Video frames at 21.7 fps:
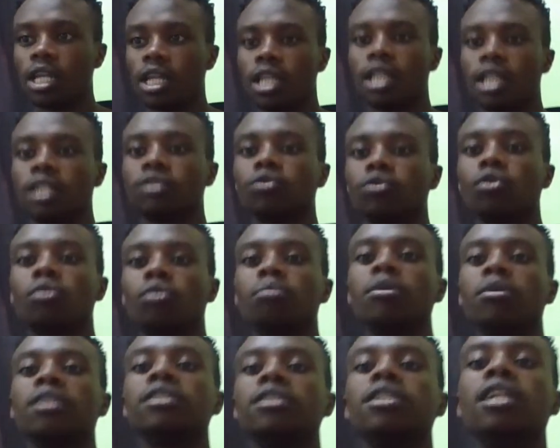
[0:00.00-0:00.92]
That's what
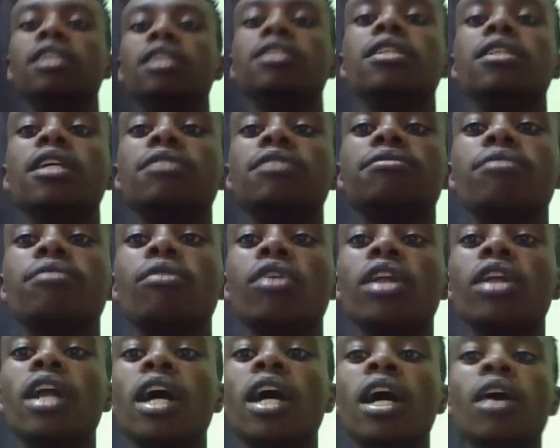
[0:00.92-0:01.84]
makes sense as for
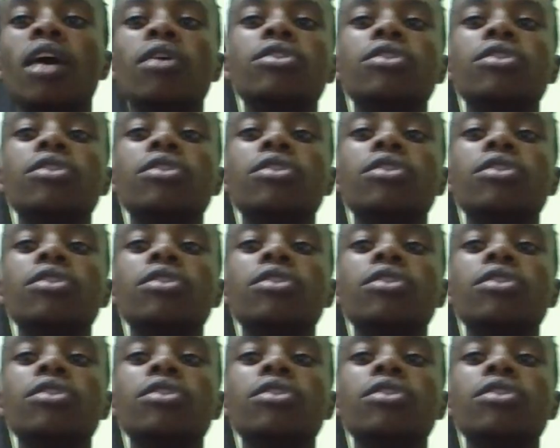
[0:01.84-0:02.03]
now.